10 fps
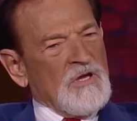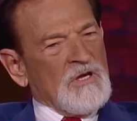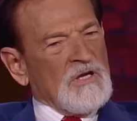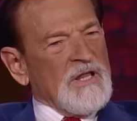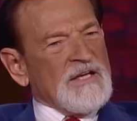
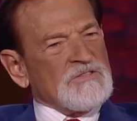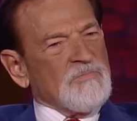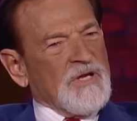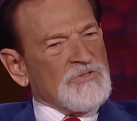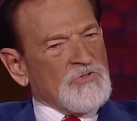
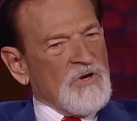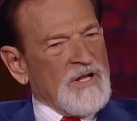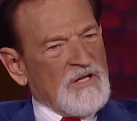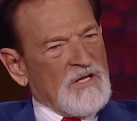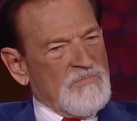classmates tried
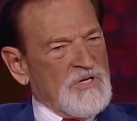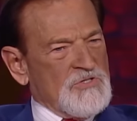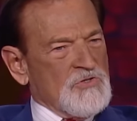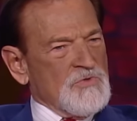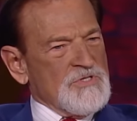to commit
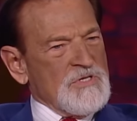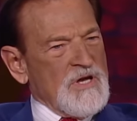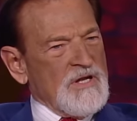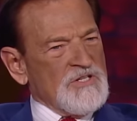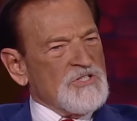
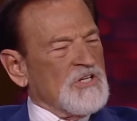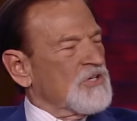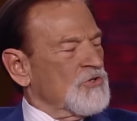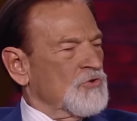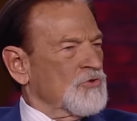suicide, and she
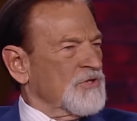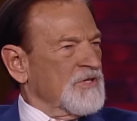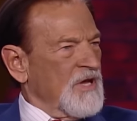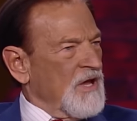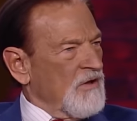didn't know who to
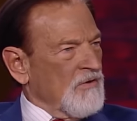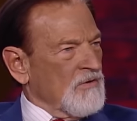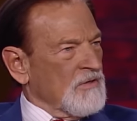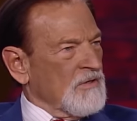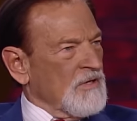tell.
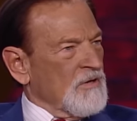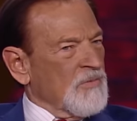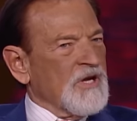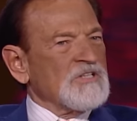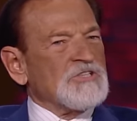
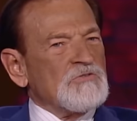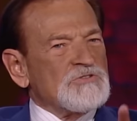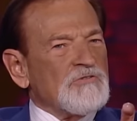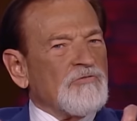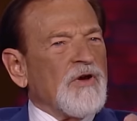because she was
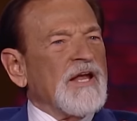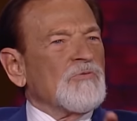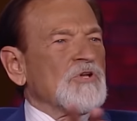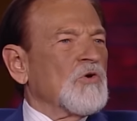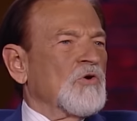afraid it
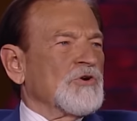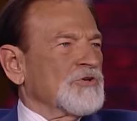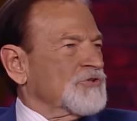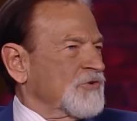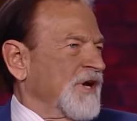would go on her
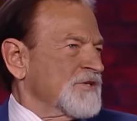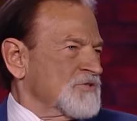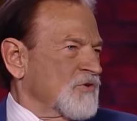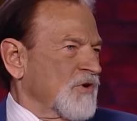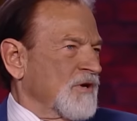
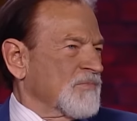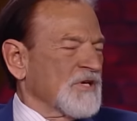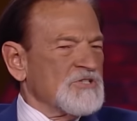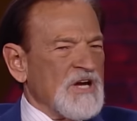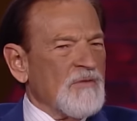transcript. The
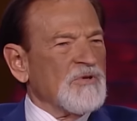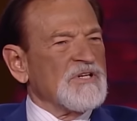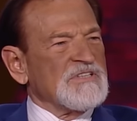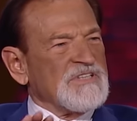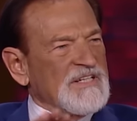chaplain
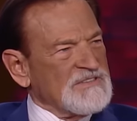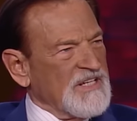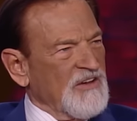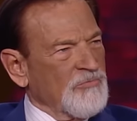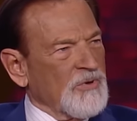is a
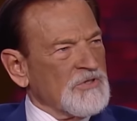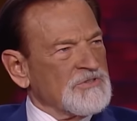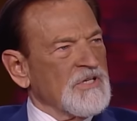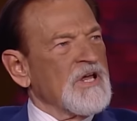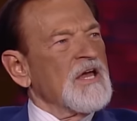safe
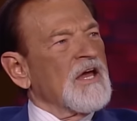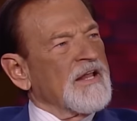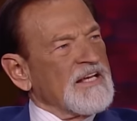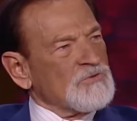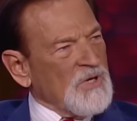person, and
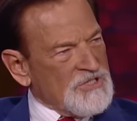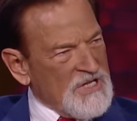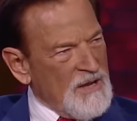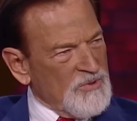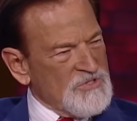that's why
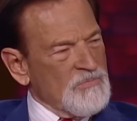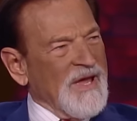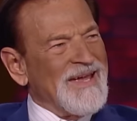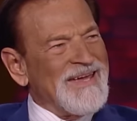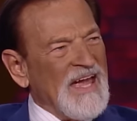chaplains
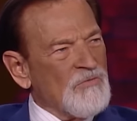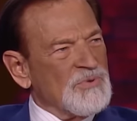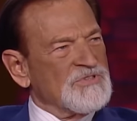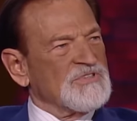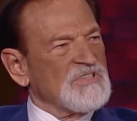make
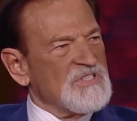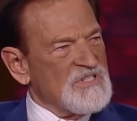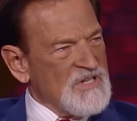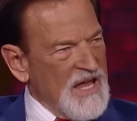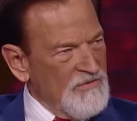campuses
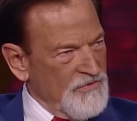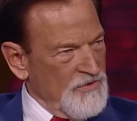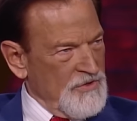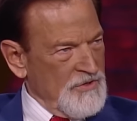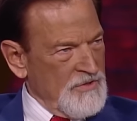
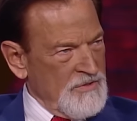safer.